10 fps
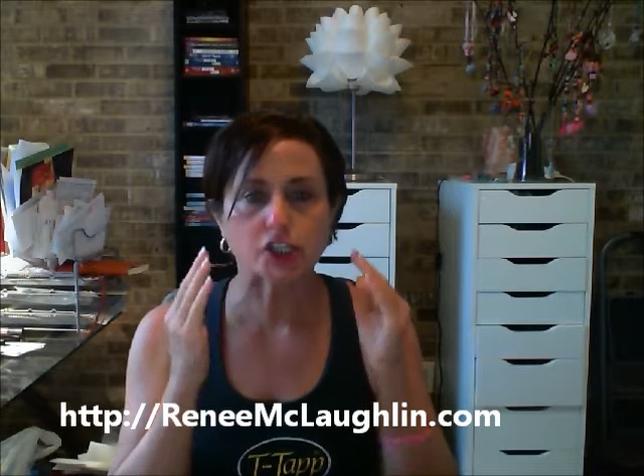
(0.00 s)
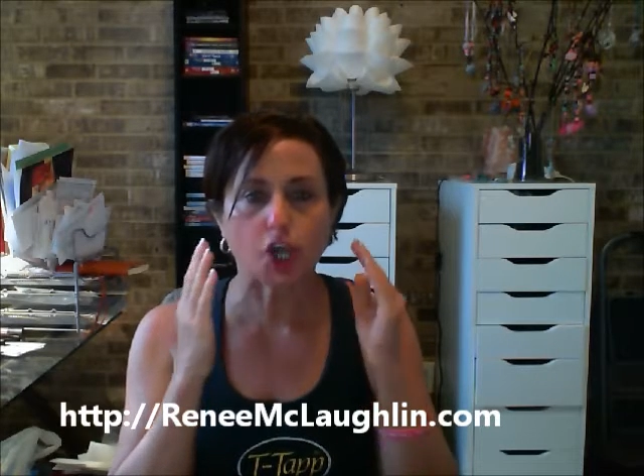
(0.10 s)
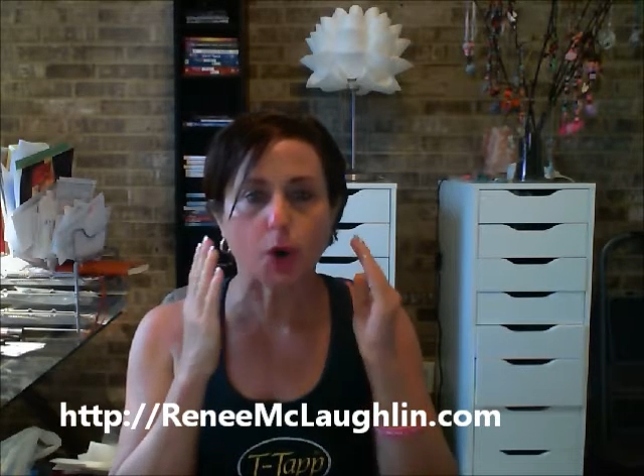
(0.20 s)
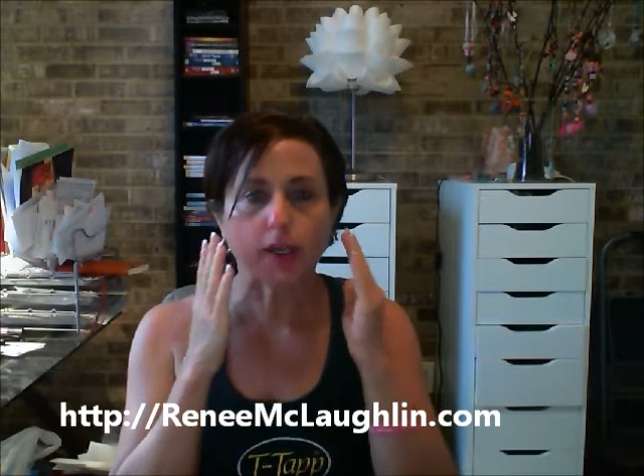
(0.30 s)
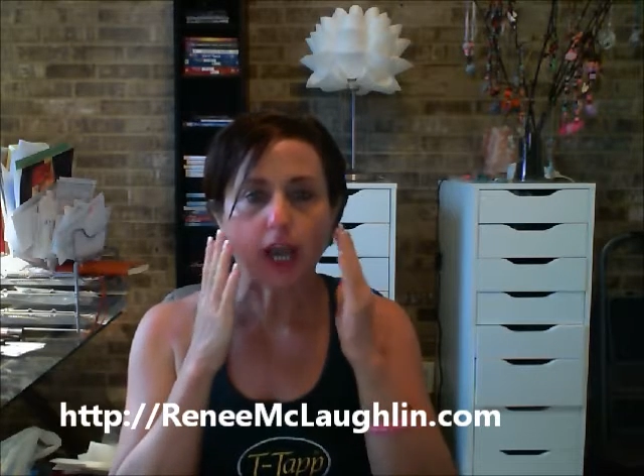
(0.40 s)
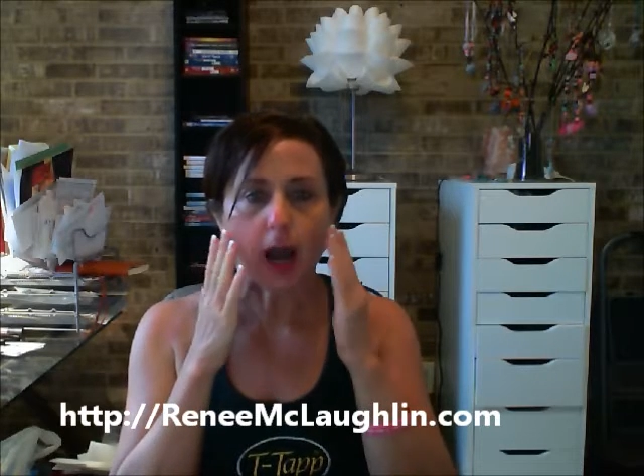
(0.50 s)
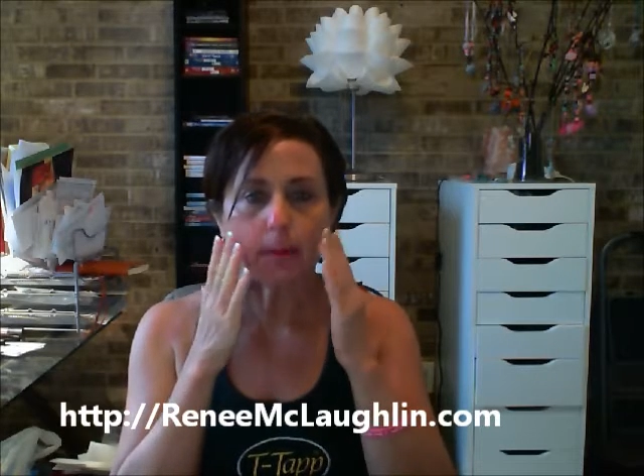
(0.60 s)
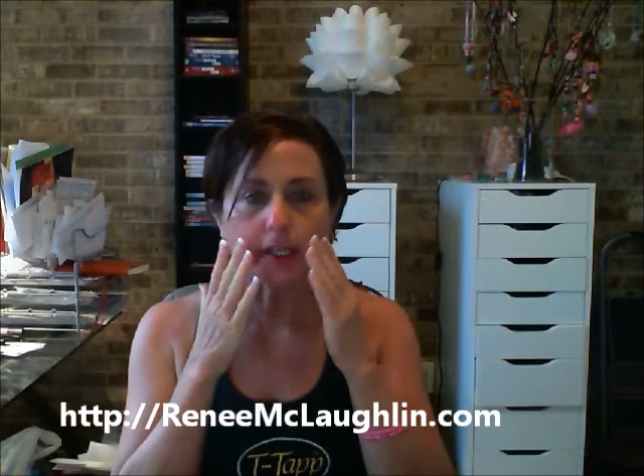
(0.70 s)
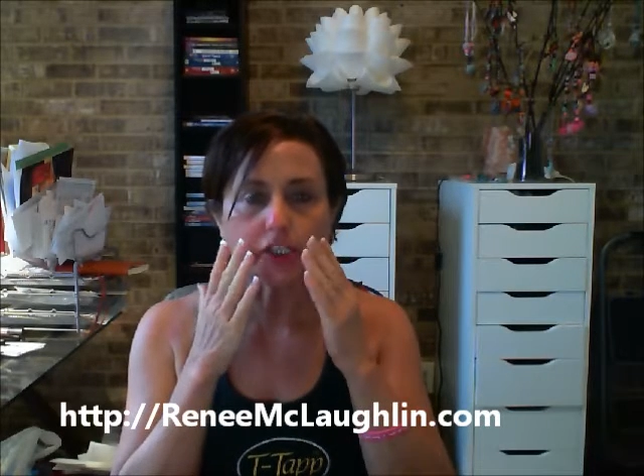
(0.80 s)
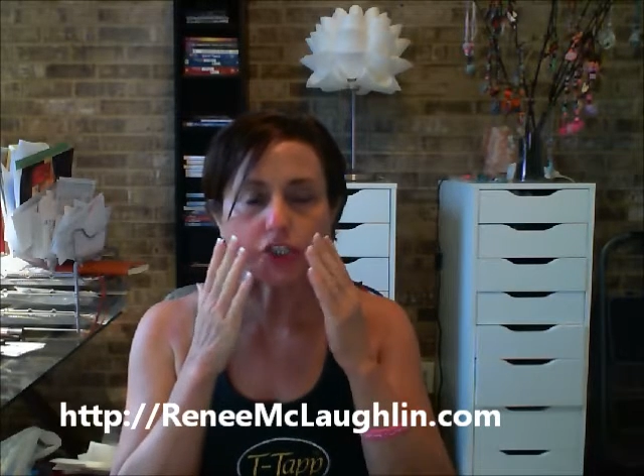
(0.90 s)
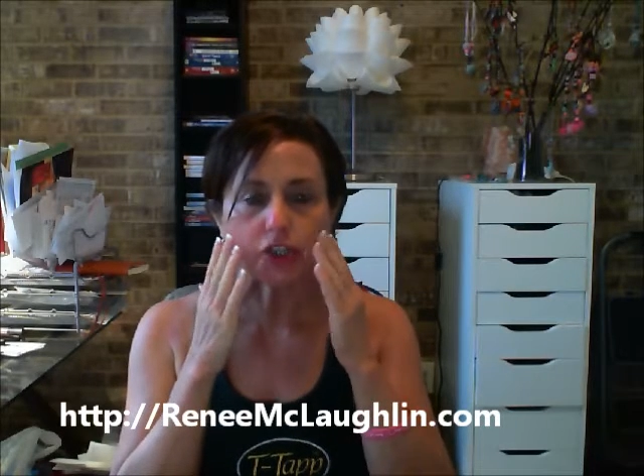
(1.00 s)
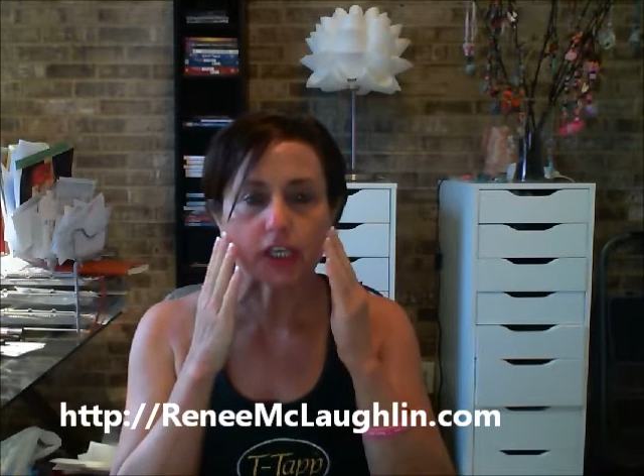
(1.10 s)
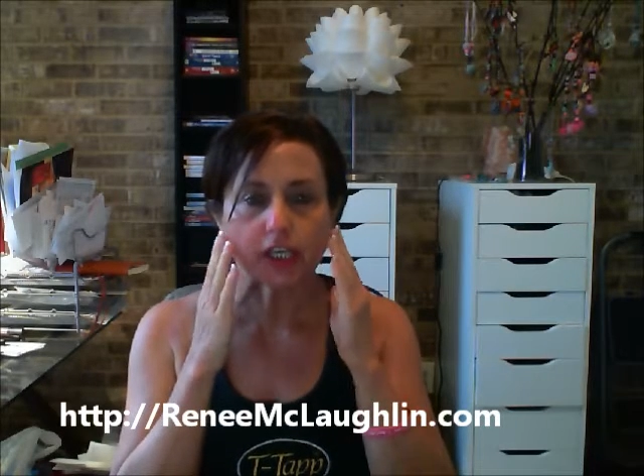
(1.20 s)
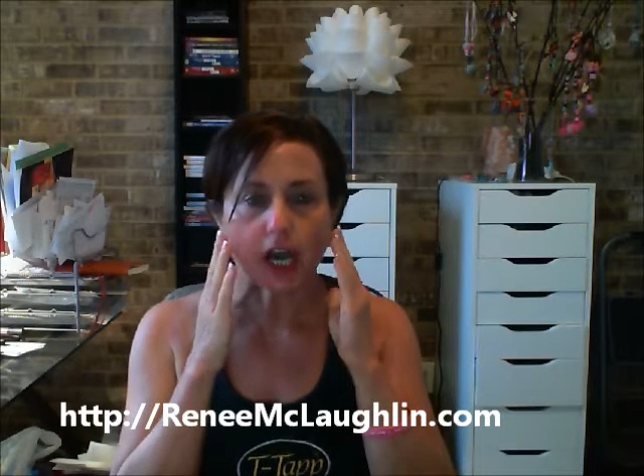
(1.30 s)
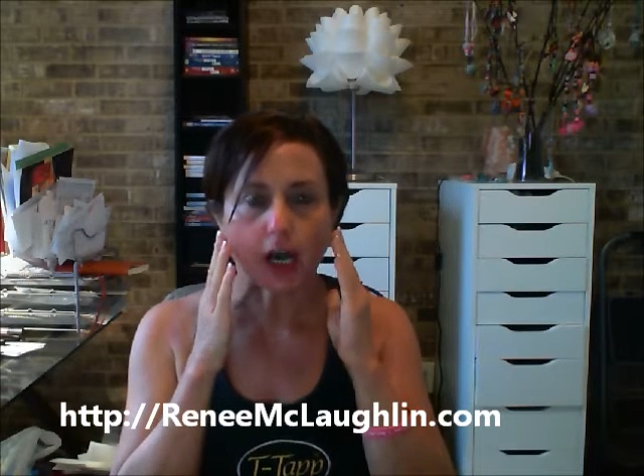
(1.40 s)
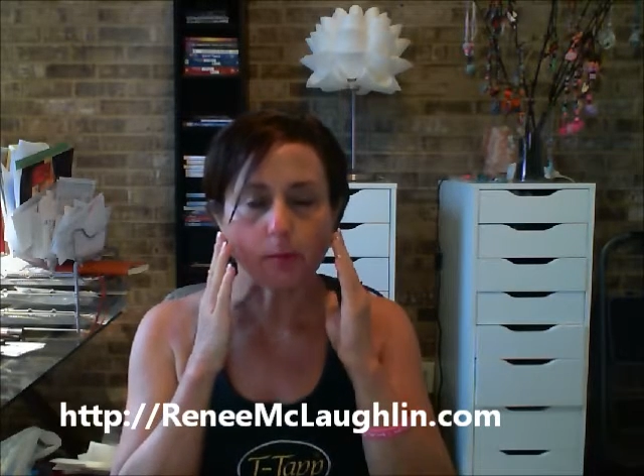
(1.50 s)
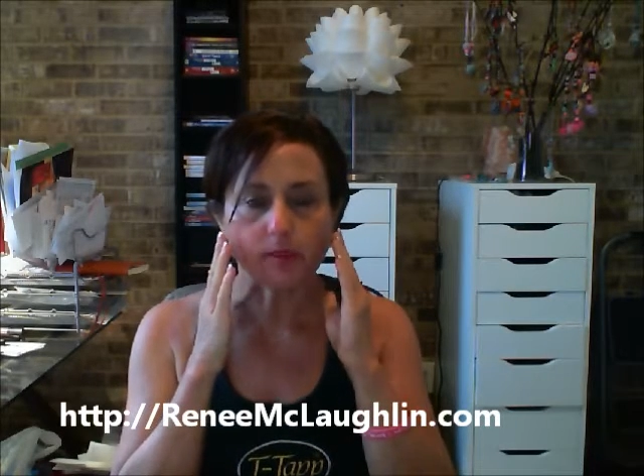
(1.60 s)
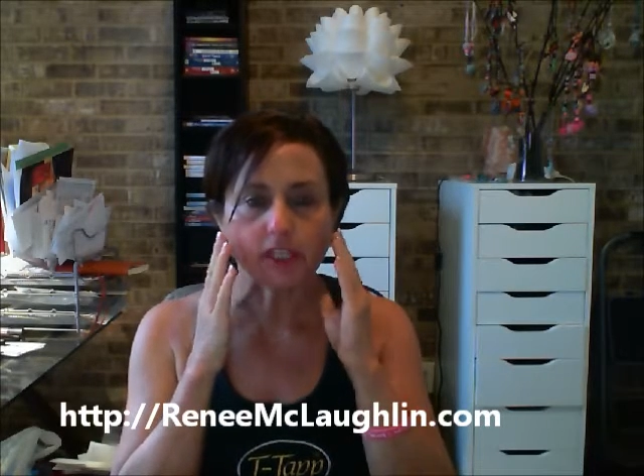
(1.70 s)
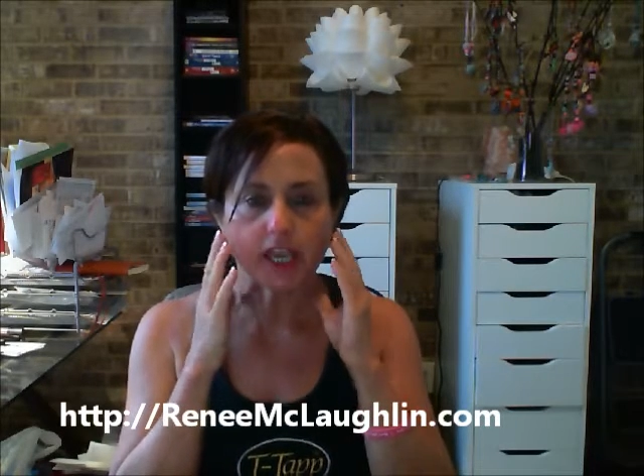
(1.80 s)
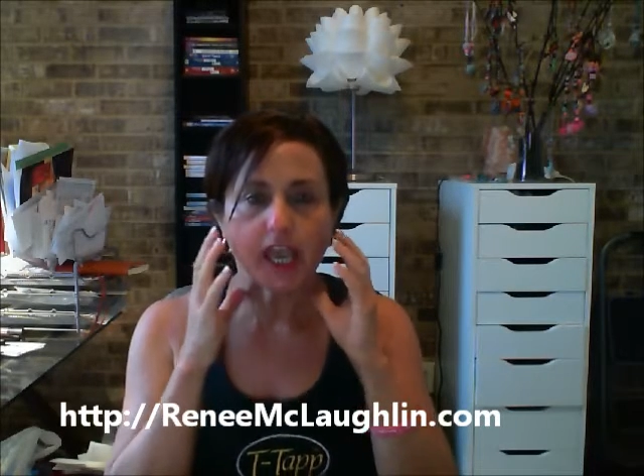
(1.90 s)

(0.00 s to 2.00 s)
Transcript: going up into the gums,